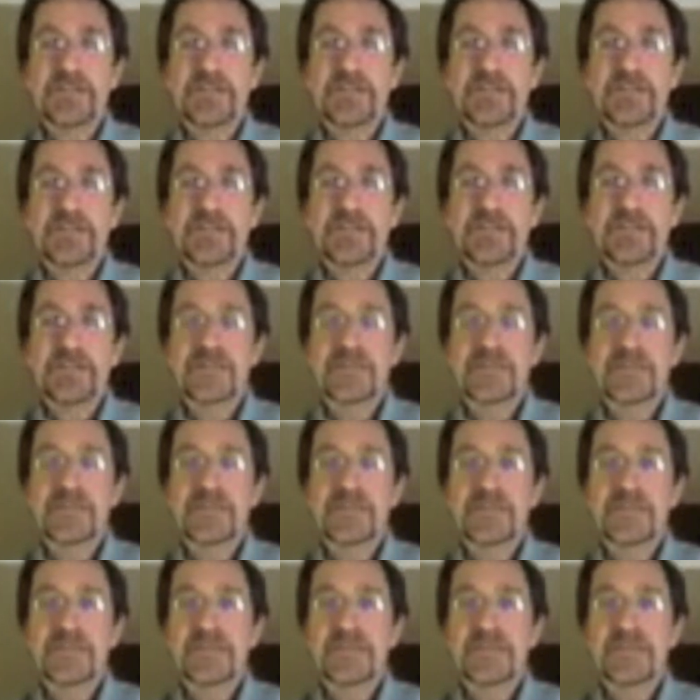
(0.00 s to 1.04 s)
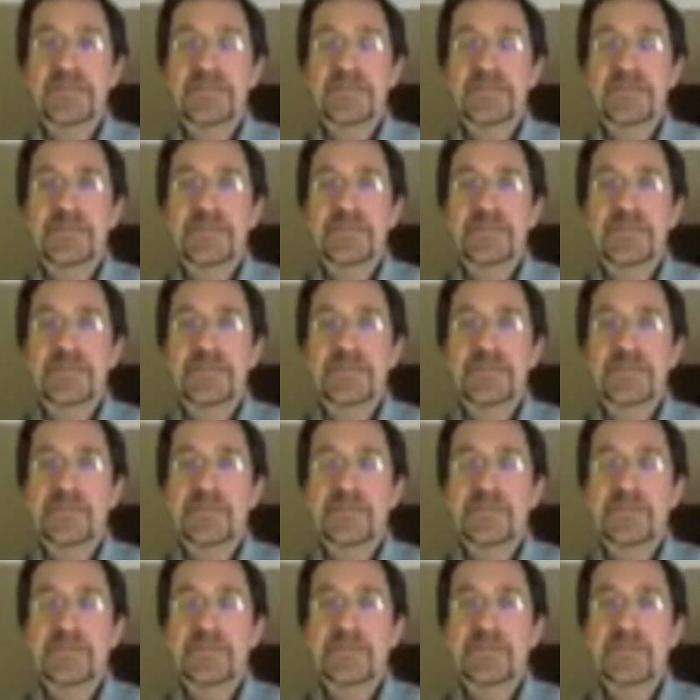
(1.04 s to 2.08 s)

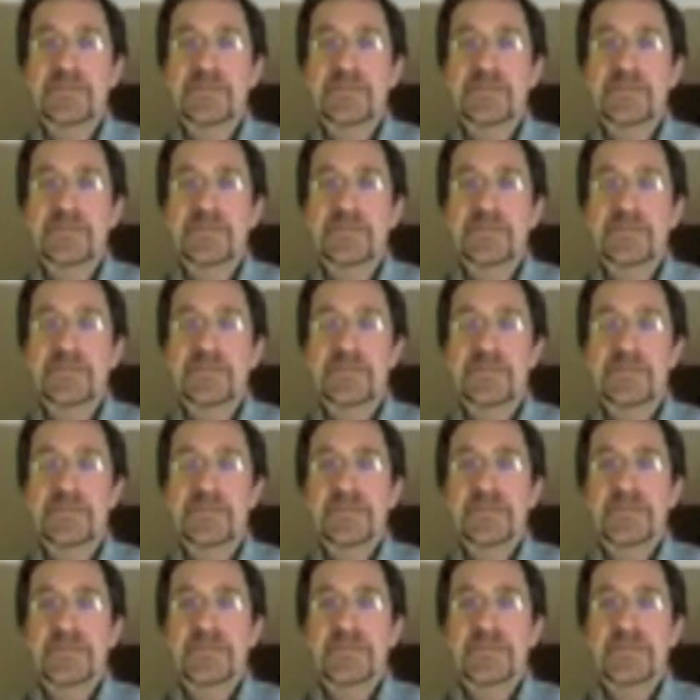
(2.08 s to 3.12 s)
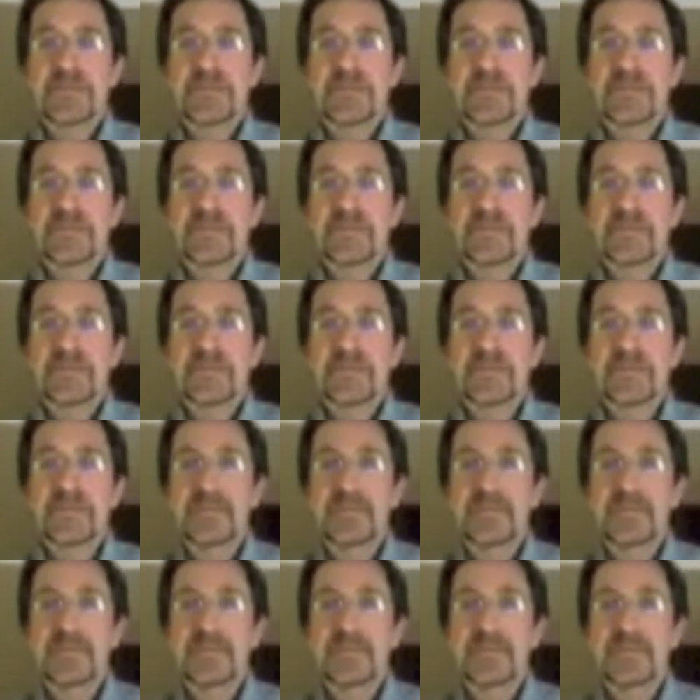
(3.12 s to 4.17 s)

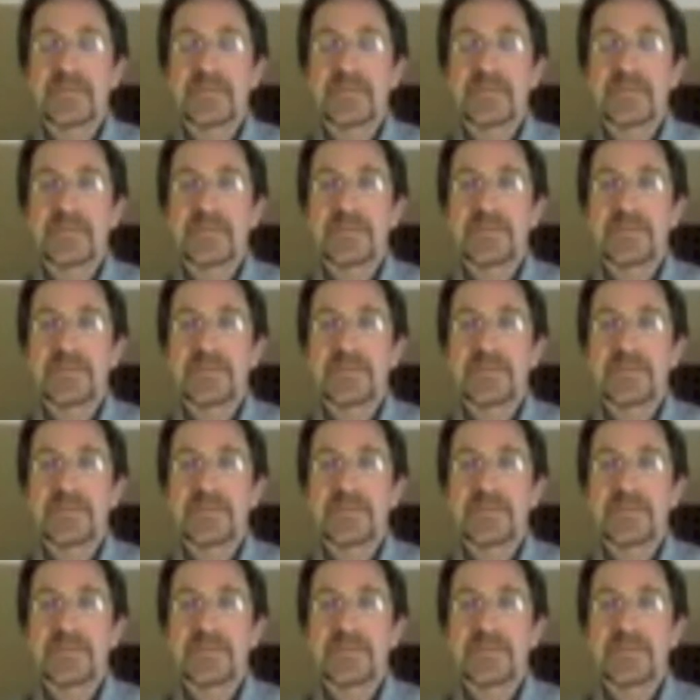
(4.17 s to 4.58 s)
(silent)